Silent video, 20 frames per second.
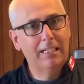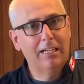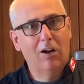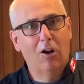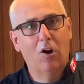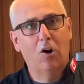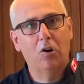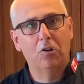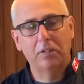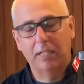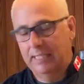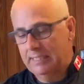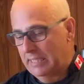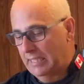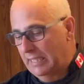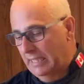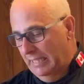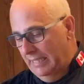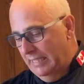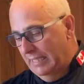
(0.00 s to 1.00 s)
all nice
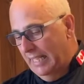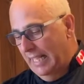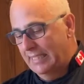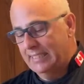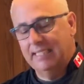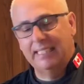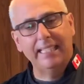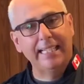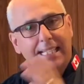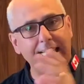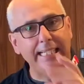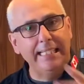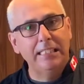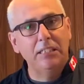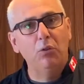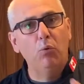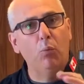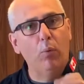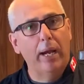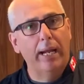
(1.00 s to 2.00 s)
and clean. That's an
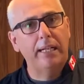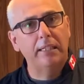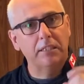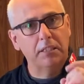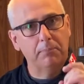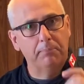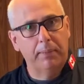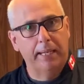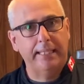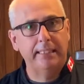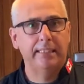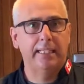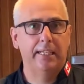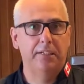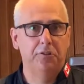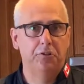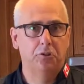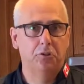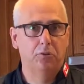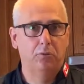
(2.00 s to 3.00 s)
easy way to
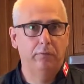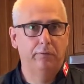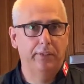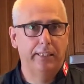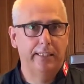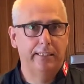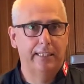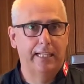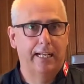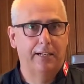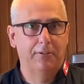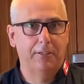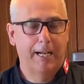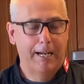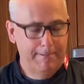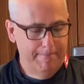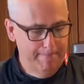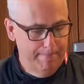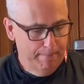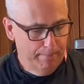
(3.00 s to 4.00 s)
maintain your sous vide now,
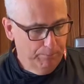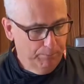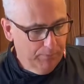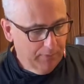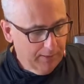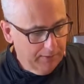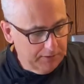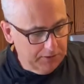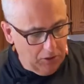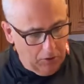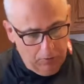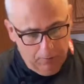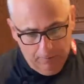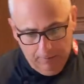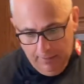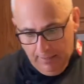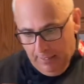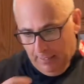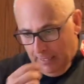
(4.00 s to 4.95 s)
okay? So,